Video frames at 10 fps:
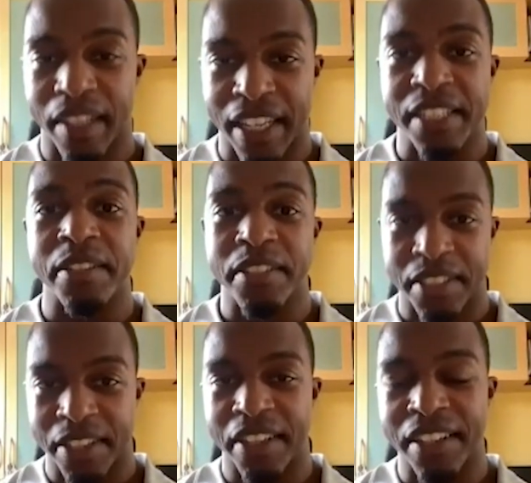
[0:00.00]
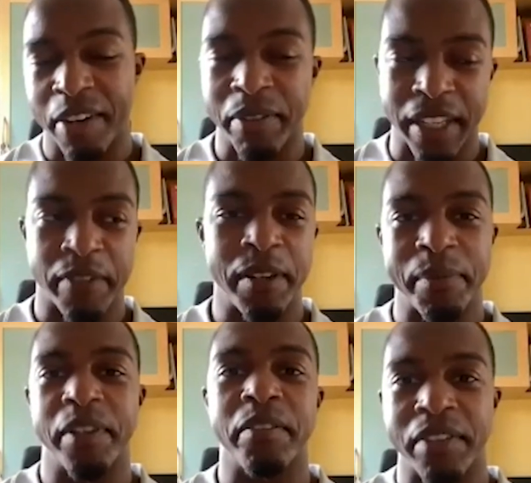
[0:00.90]
That's good to know. That would definitely
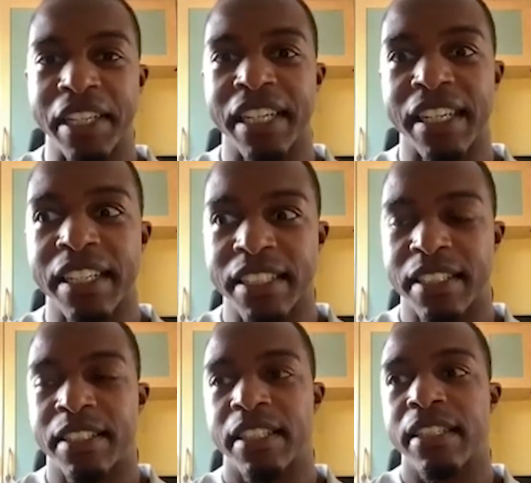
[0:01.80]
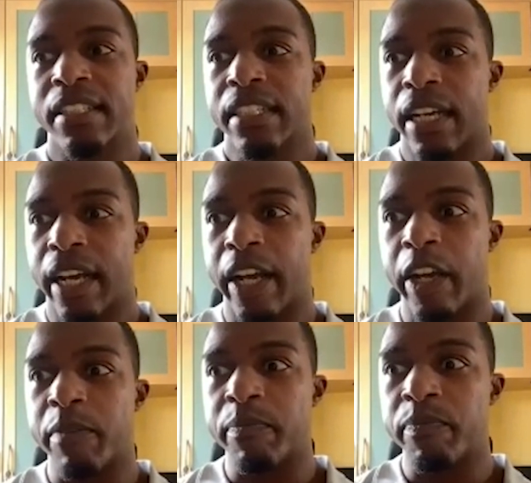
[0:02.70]
be on the reading list.
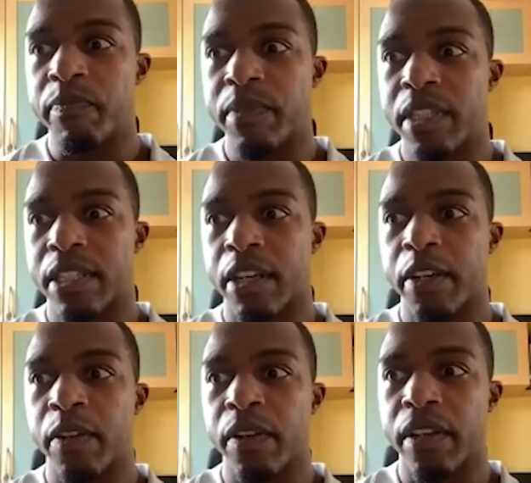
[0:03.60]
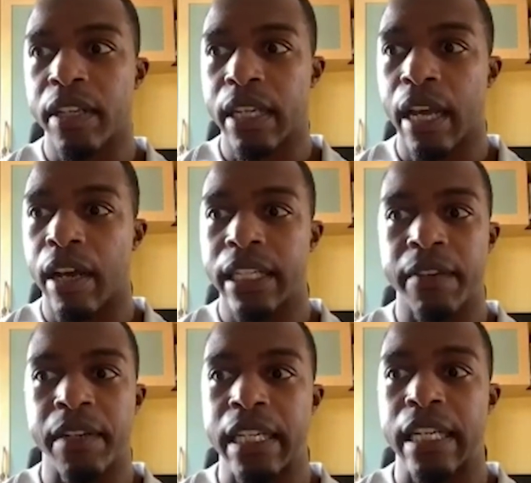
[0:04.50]
Yeah. So yeah, I
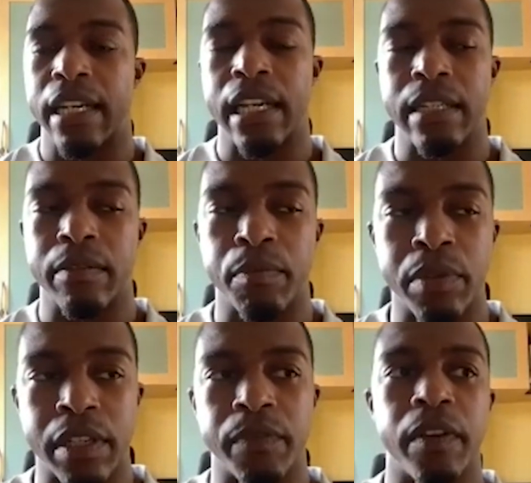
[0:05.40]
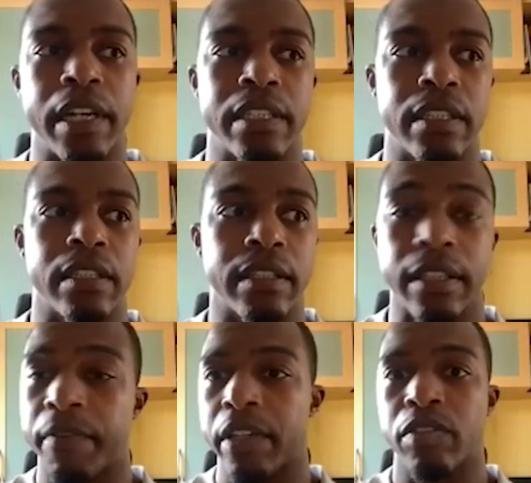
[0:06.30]
definitely would advise to
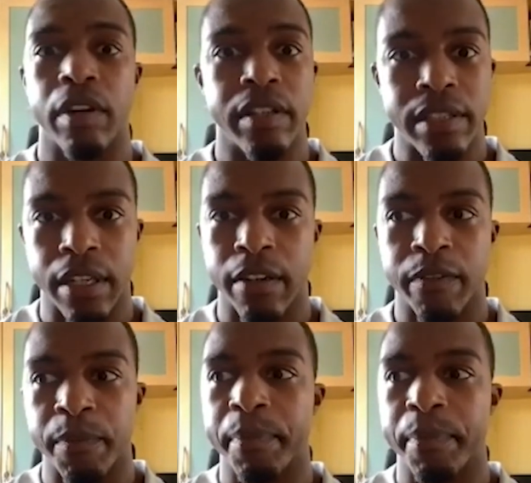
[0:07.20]
definitely try it yourself.